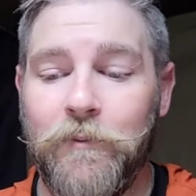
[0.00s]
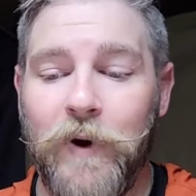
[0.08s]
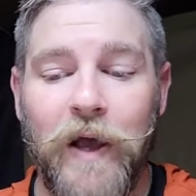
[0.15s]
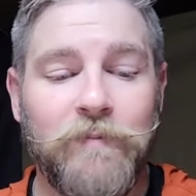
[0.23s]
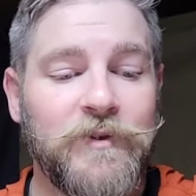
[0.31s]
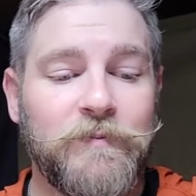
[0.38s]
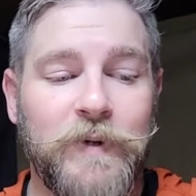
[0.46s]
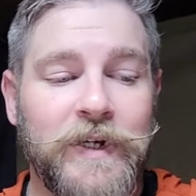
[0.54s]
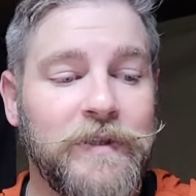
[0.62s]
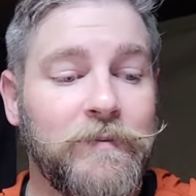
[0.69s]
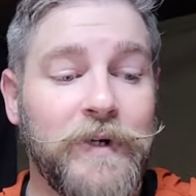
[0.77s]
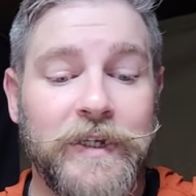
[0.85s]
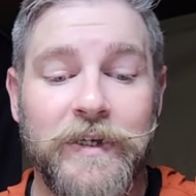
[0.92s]
problem spending
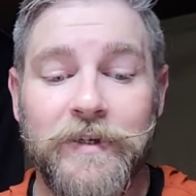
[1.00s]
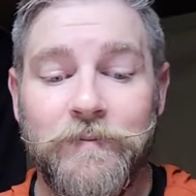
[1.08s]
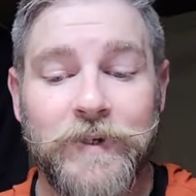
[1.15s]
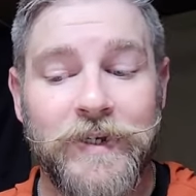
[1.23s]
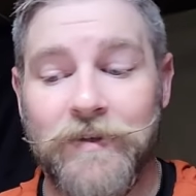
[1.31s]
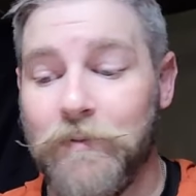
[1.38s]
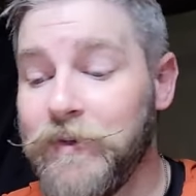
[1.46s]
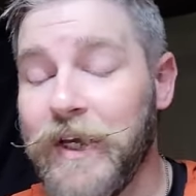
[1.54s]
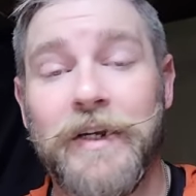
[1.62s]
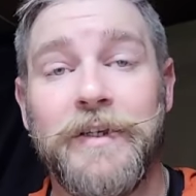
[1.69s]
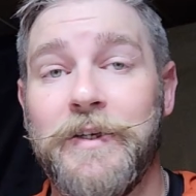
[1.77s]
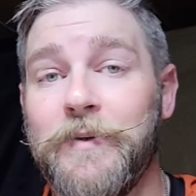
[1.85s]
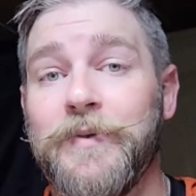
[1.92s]
the money because I'm
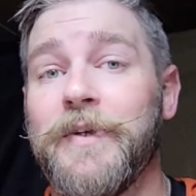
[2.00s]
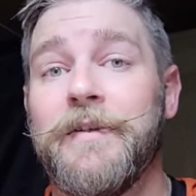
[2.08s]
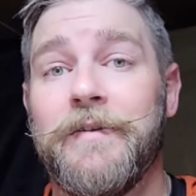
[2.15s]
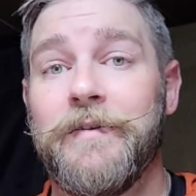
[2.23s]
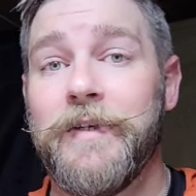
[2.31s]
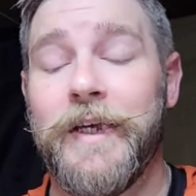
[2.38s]
going to use it